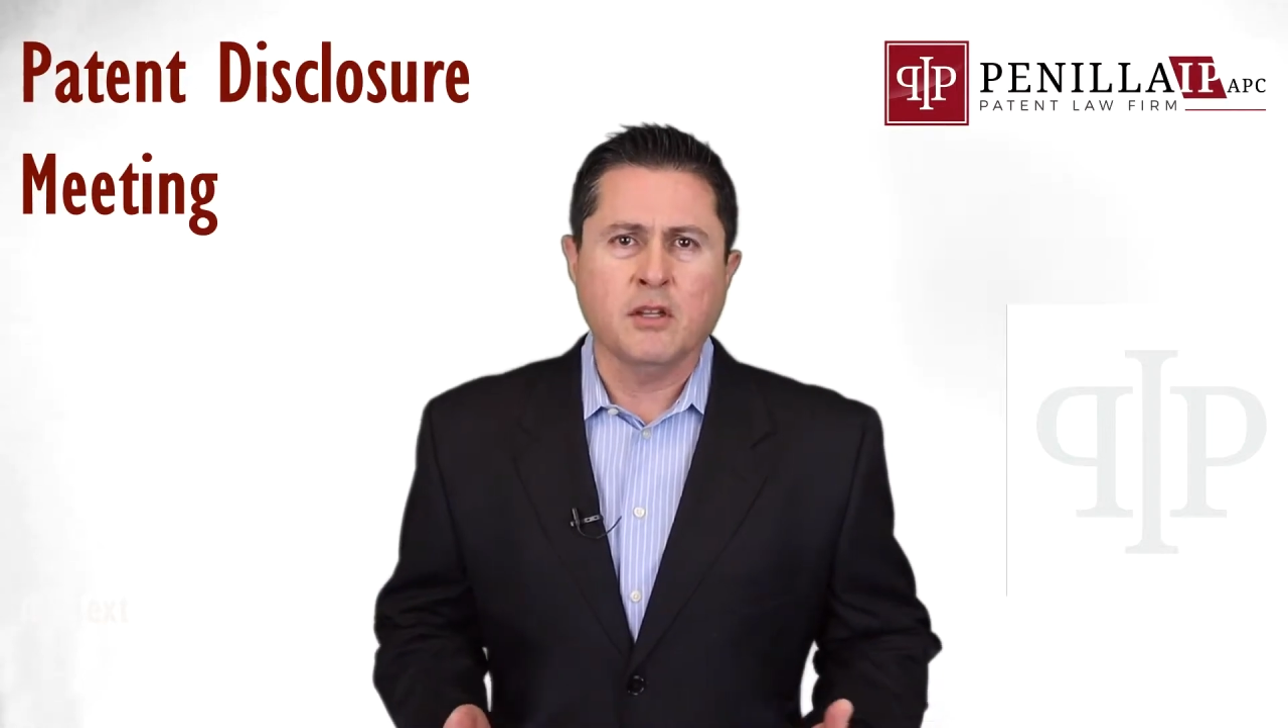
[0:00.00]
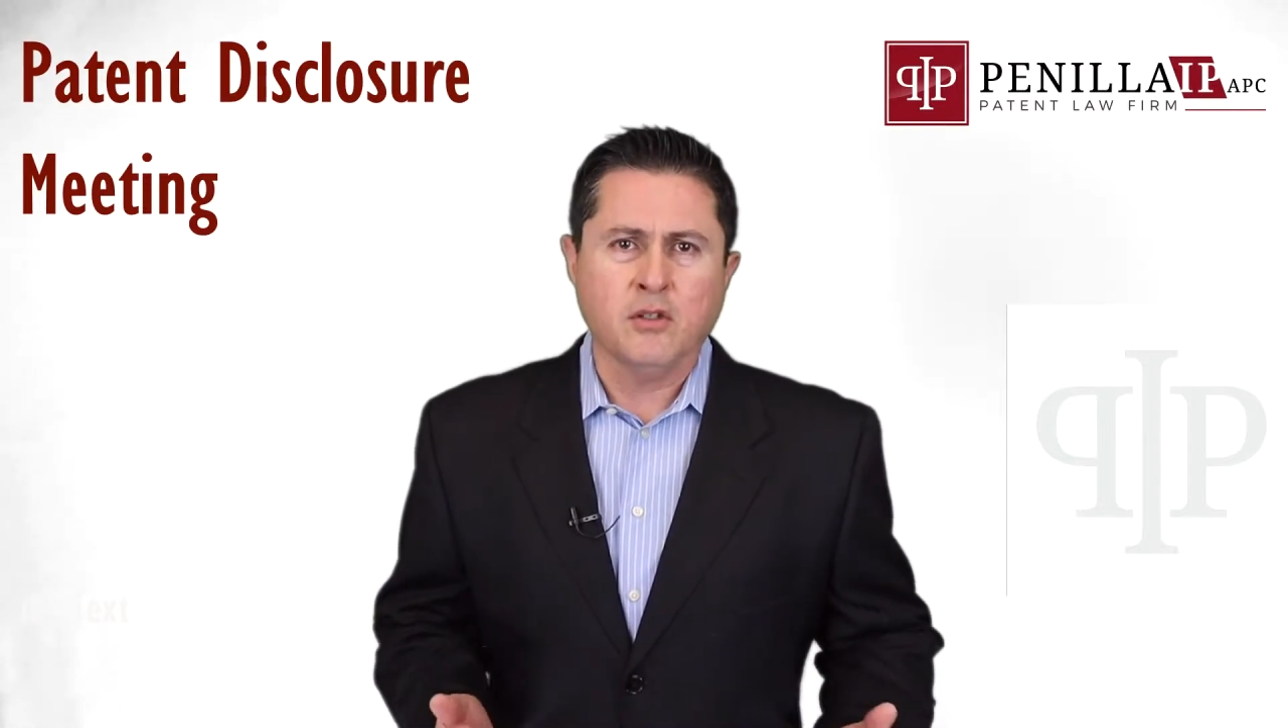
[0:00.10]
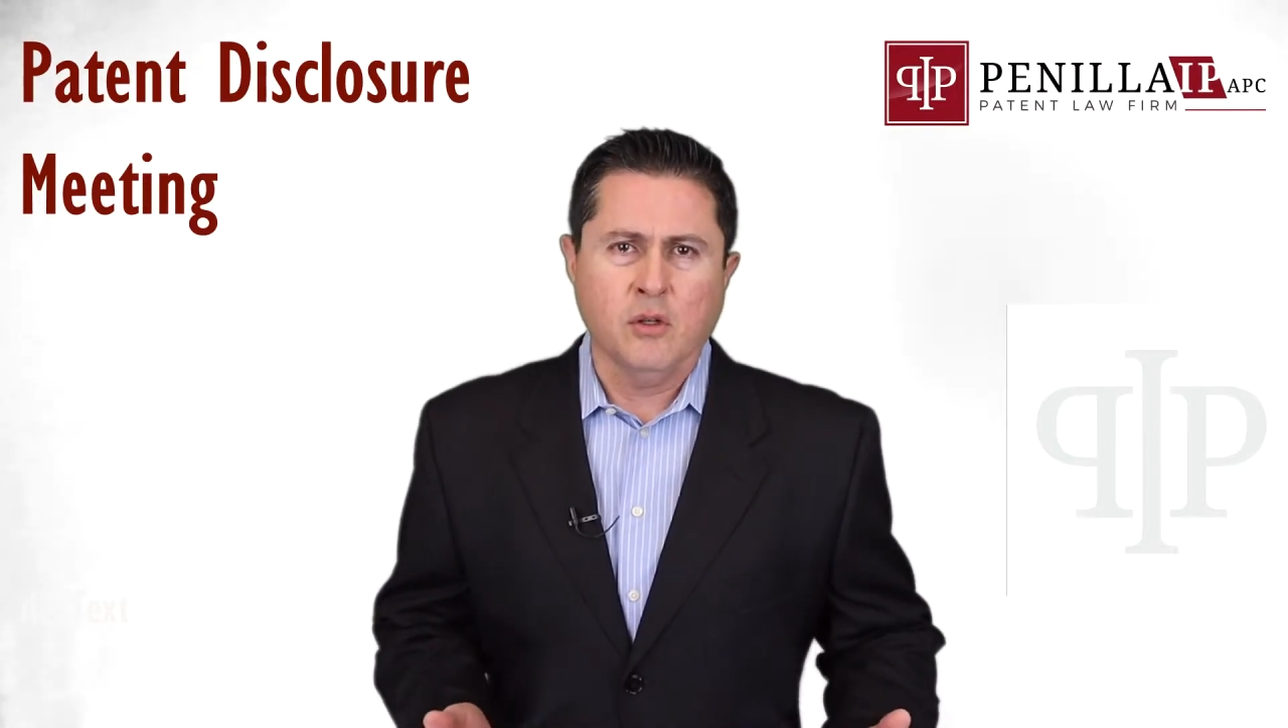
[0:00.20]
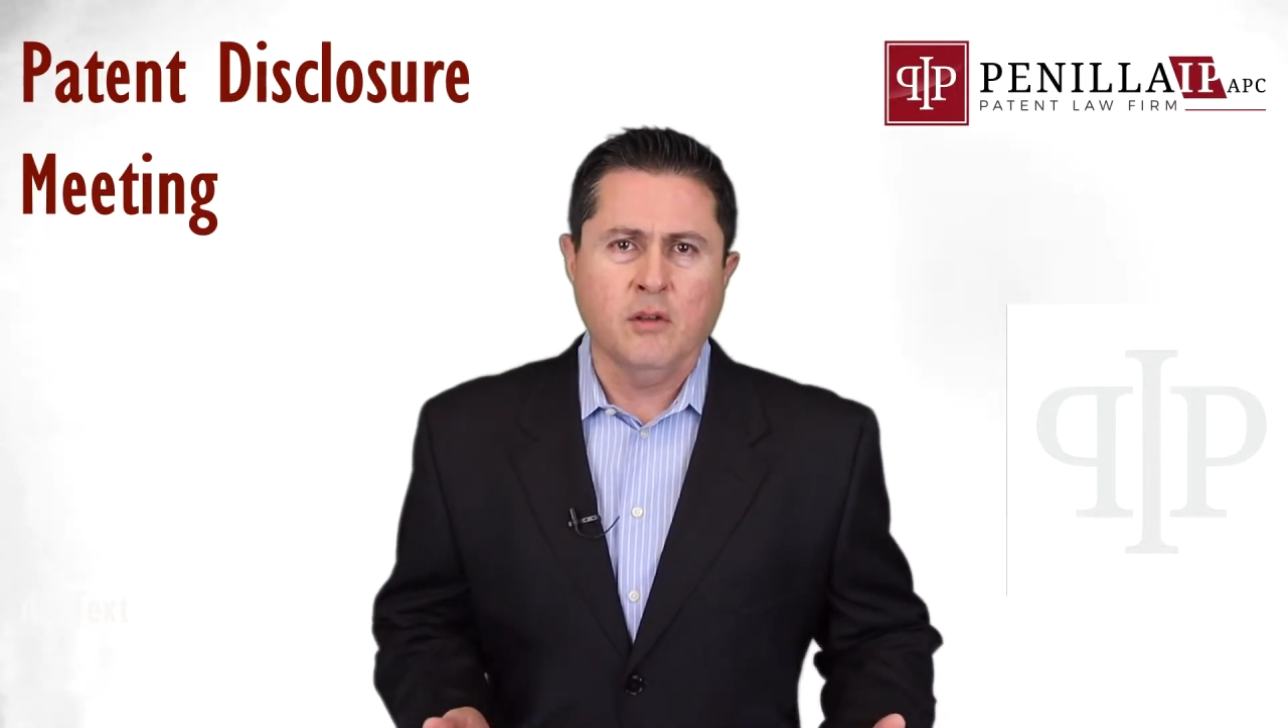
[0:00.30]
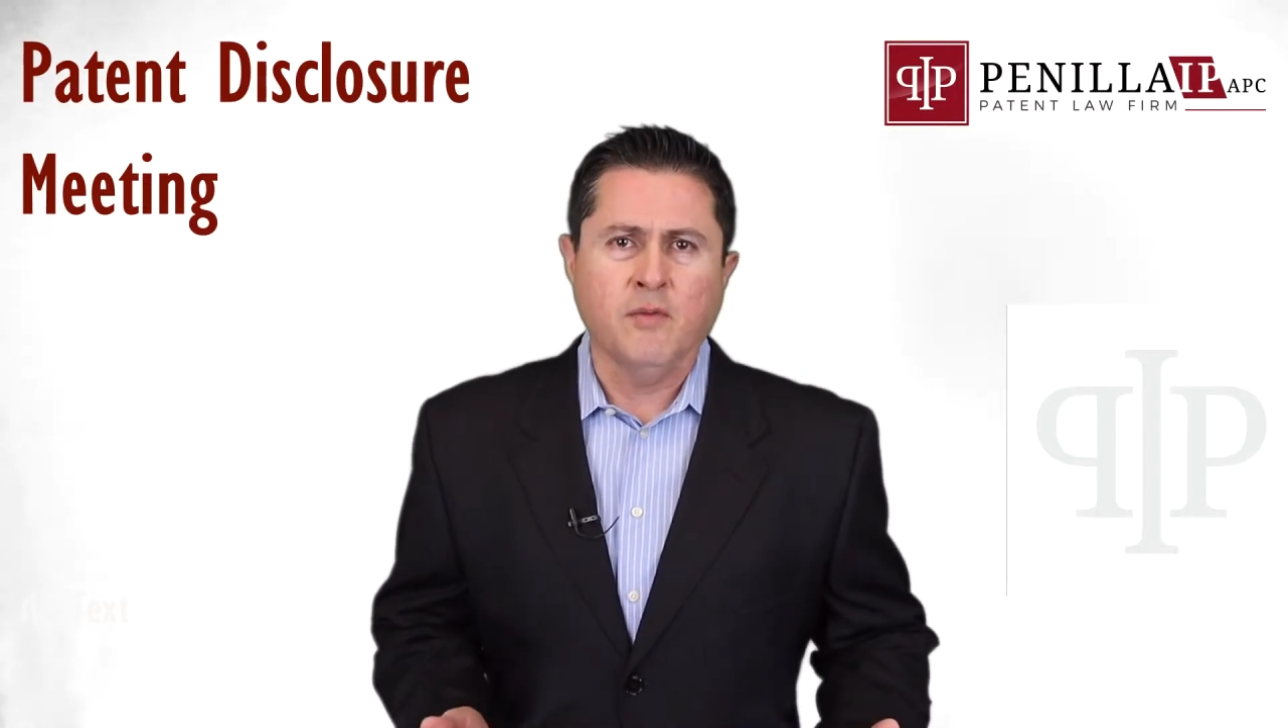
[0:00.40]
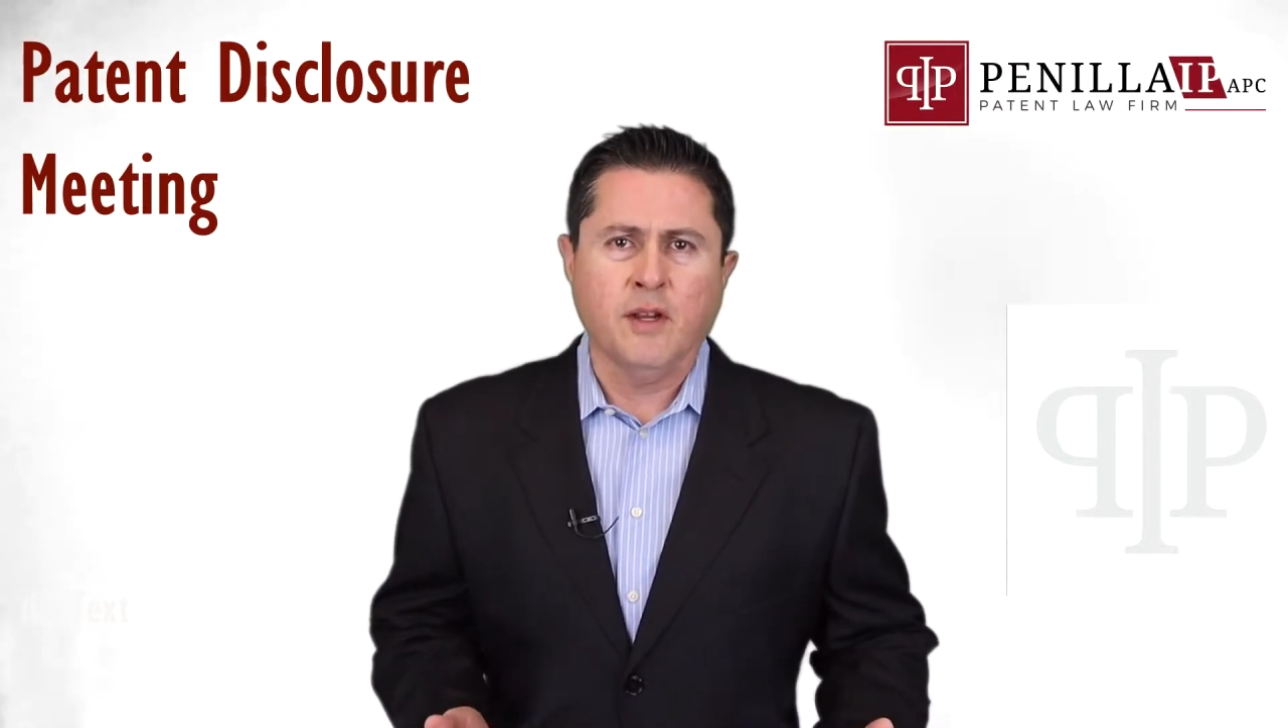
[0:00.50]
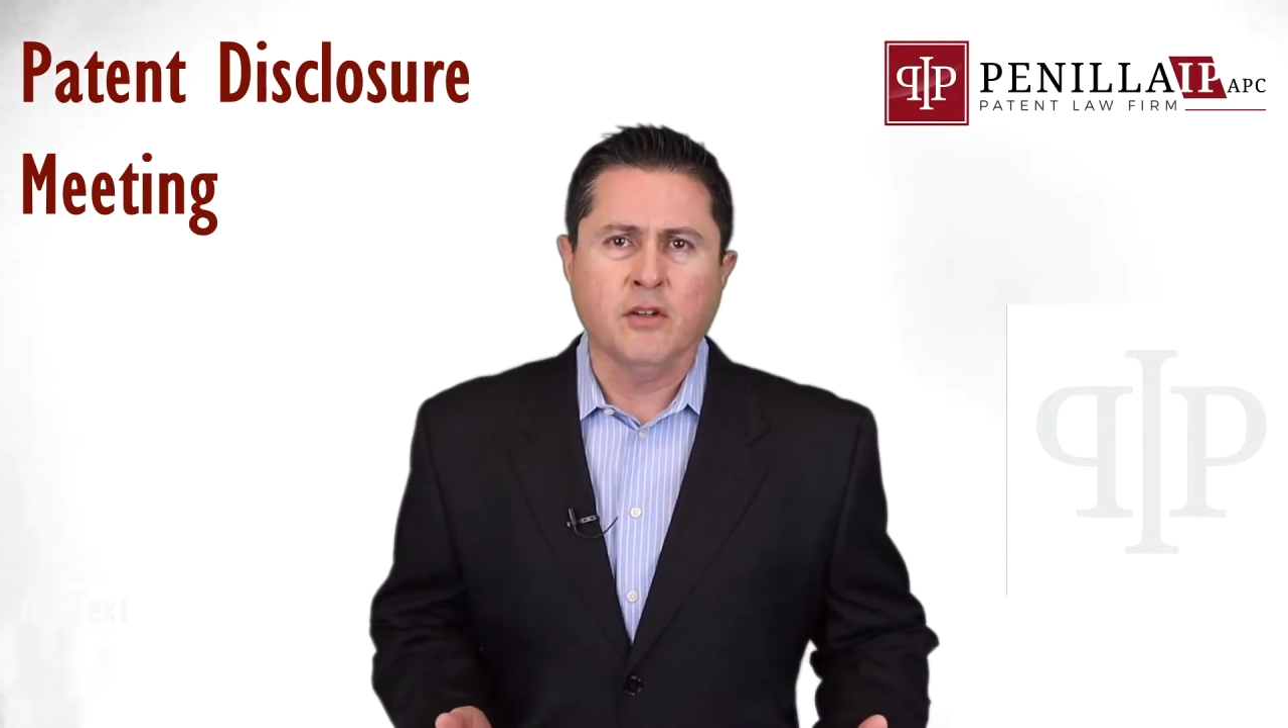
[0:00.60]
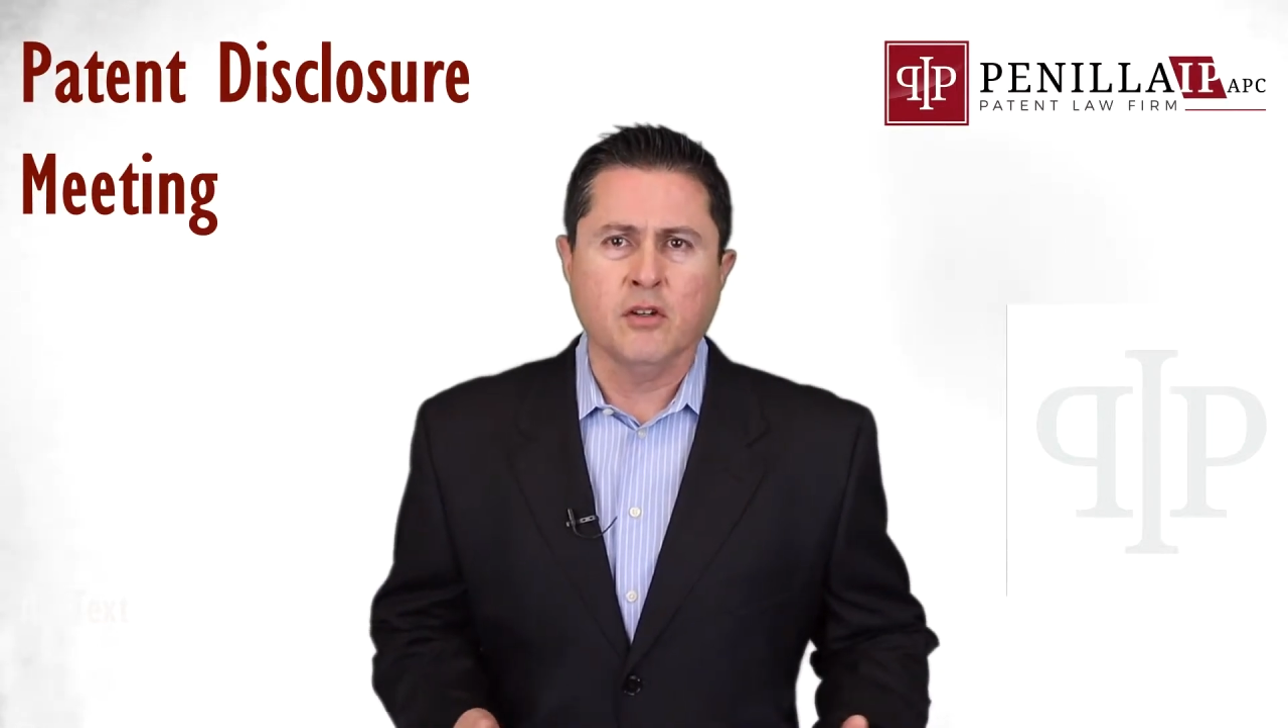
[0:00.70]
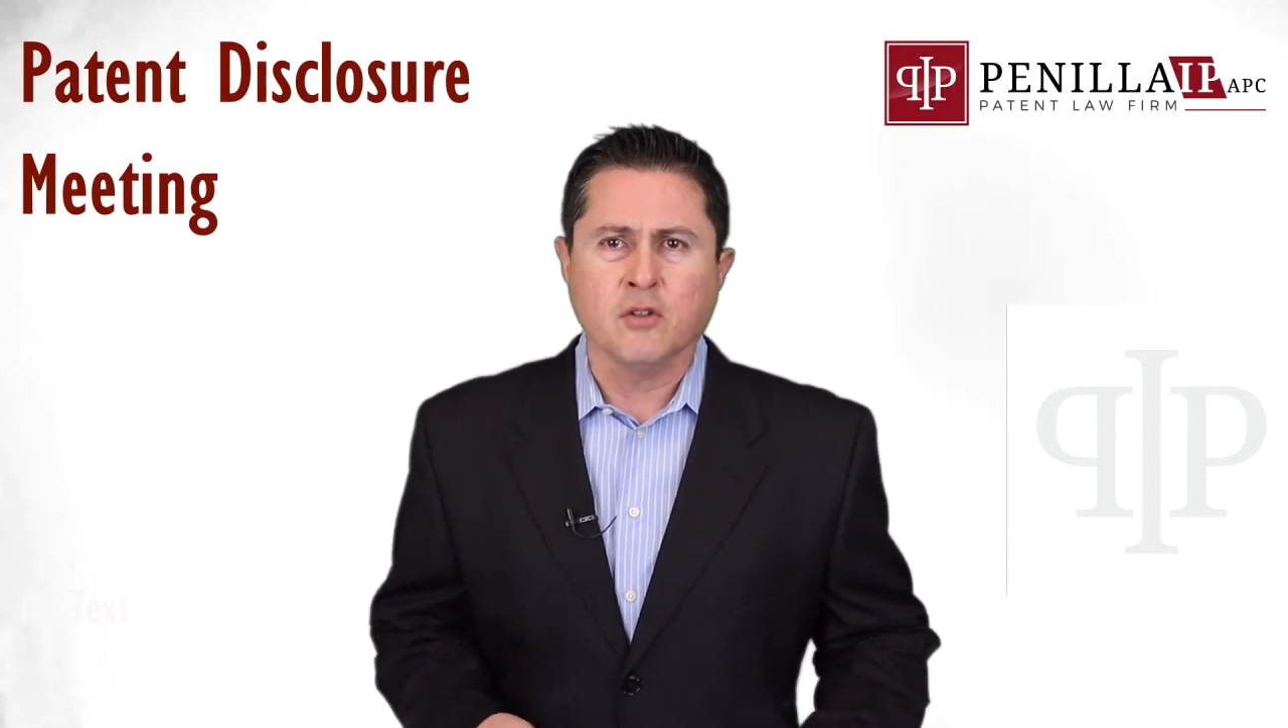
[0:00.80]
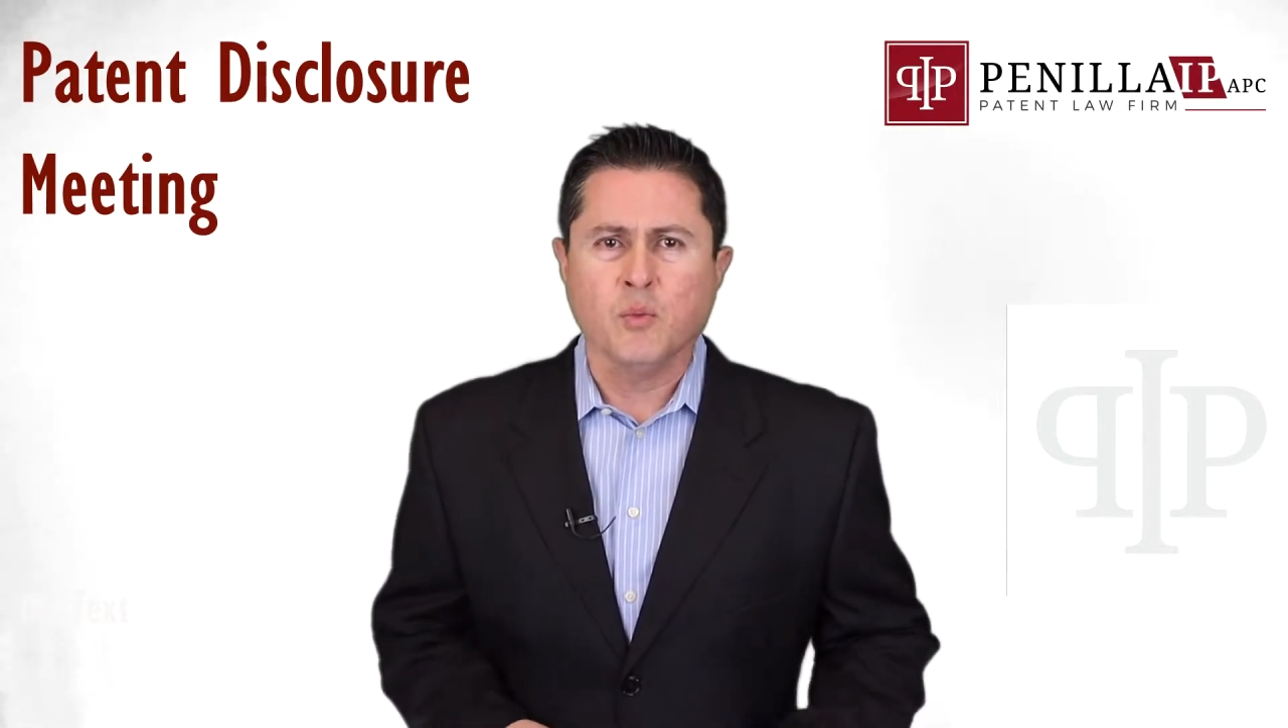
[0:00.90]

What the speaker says: and sole inventors,